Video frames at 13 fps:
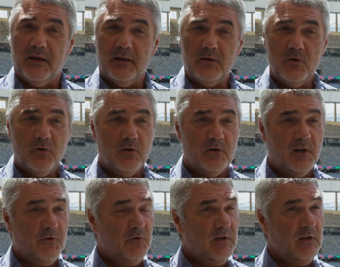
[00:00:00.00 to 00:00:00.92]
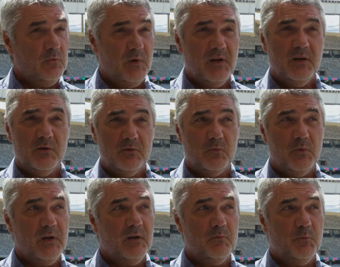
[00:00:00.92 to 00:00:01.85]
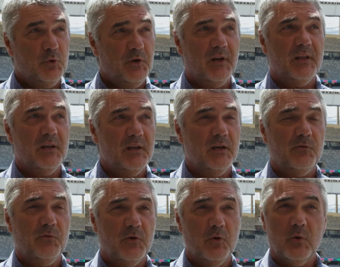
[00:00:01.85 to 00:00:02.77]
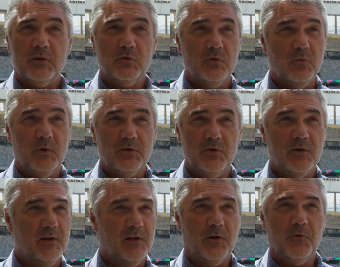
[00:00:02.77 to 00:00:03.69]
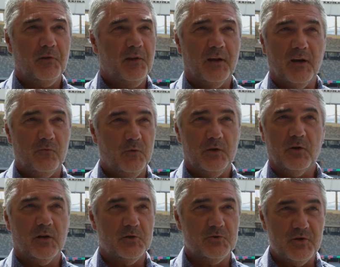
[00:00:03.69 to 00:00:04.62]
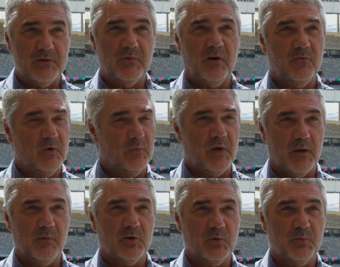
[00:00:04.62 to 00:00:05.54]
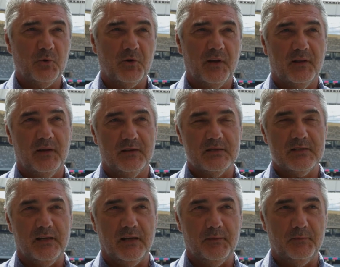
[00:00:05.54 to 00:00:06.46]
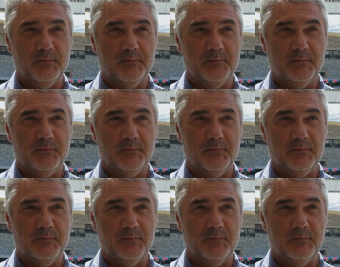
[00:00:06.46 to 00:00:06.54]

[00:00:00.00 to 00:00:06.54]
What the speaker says: And you could literally, we can put together here for you what you can literally think of, what you can dream of, we'll be able to put together in the stadium.